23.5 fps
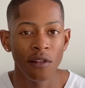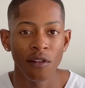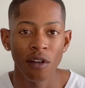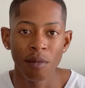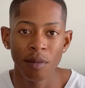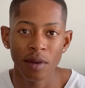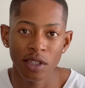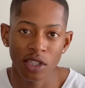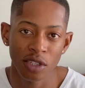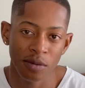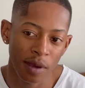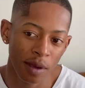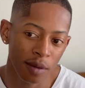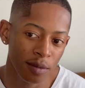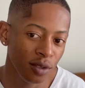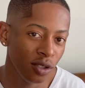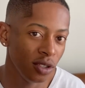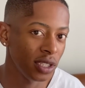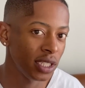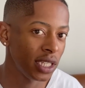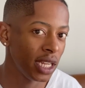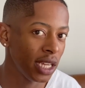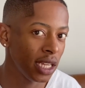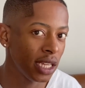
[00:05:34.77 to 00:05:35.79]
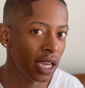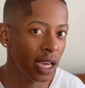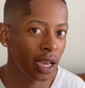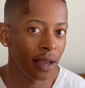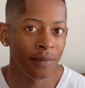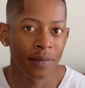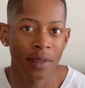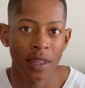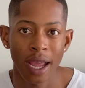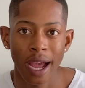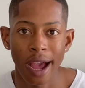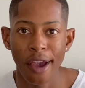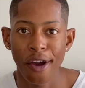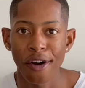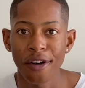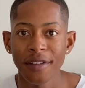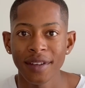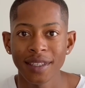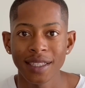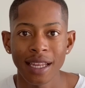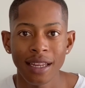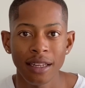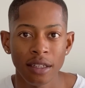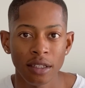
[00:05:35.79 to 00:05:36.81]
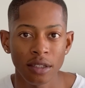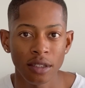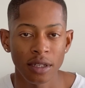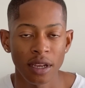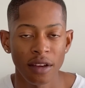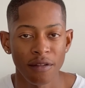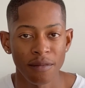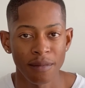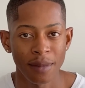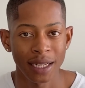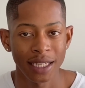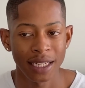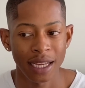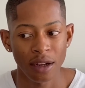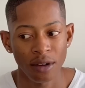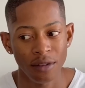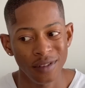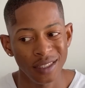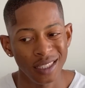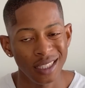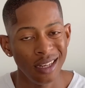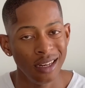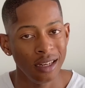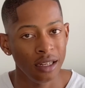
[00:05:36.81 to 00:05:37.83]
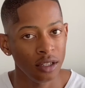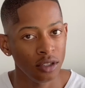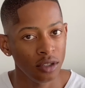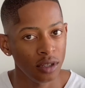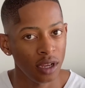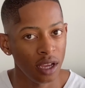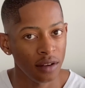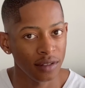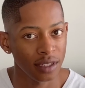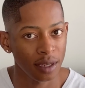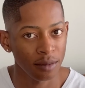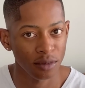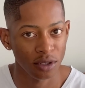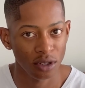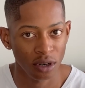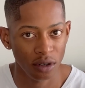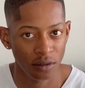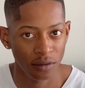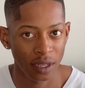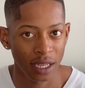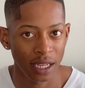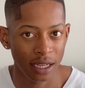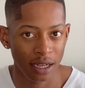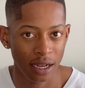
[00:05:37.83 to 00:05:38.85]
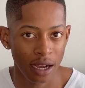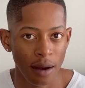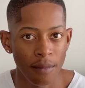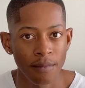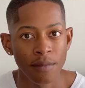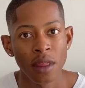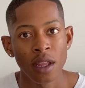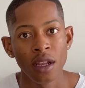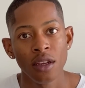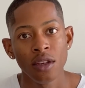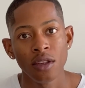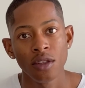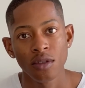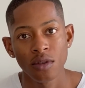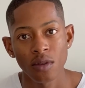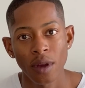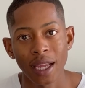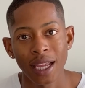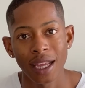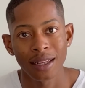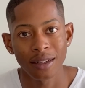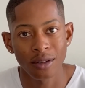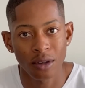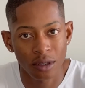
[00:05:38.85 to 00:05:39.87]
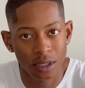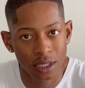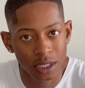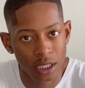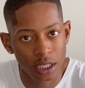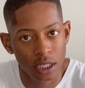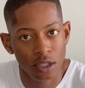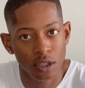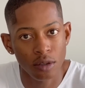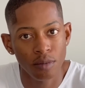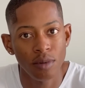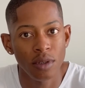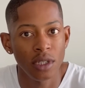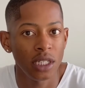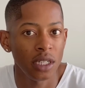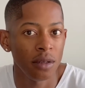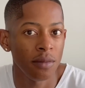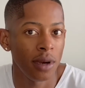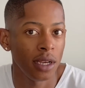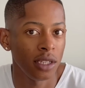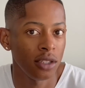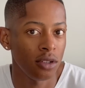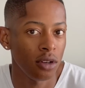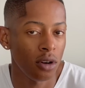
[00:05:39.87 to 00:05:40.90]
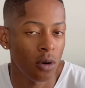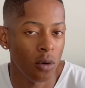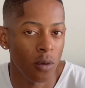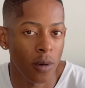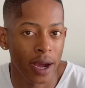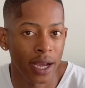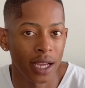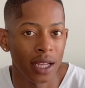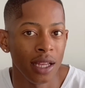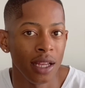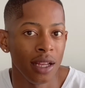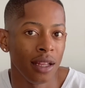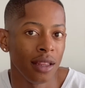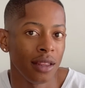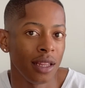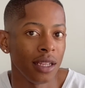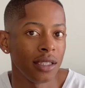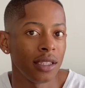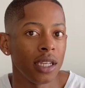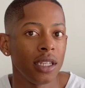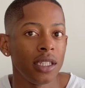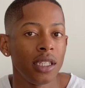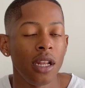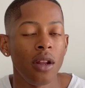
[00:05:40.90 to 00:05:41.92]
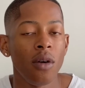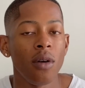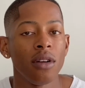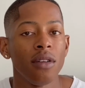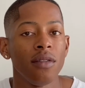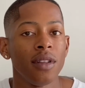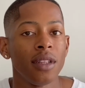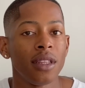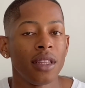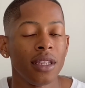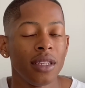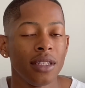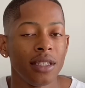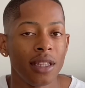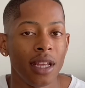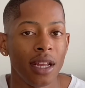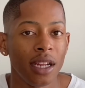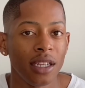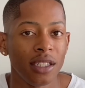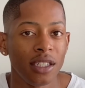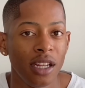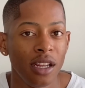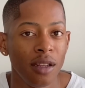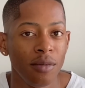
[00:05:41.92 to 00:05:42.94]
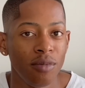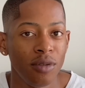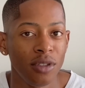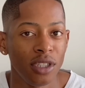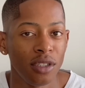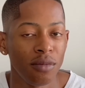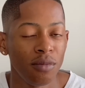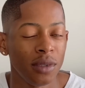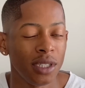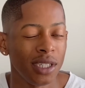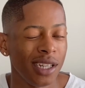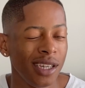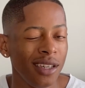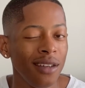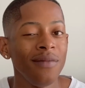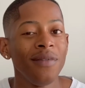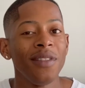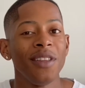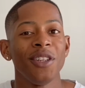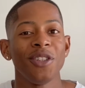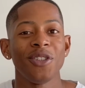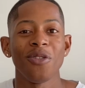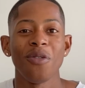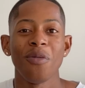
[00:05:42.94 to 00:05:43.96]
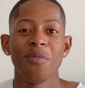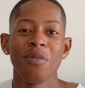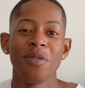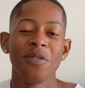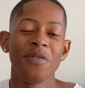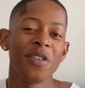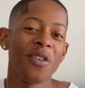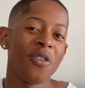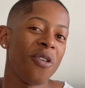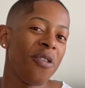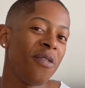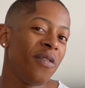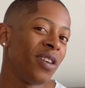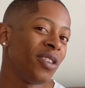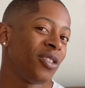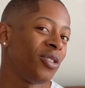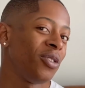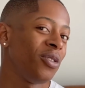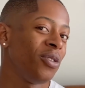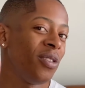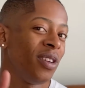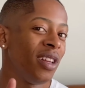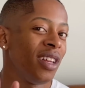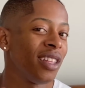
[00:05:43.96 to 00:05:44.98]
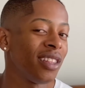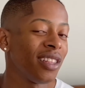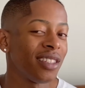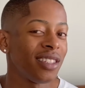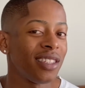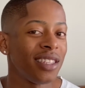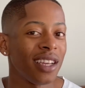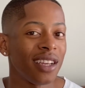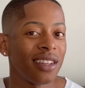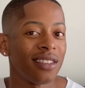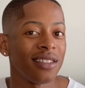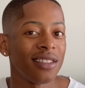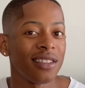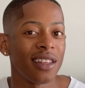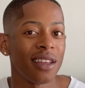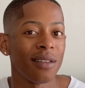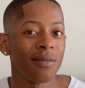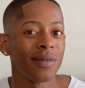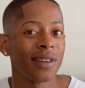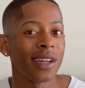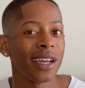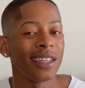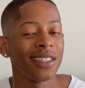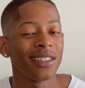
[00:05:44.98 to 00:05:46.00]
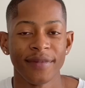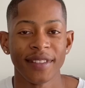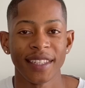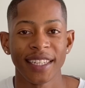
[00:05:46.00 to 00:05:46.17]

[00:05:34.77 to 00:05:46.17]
for me to be able to take care, I obviously need to have money, I obviously need to have some sort of income, so I can continue pushing my strong why. That's actually one of the things that actually pushed me, né? So moving over to the second step, guys,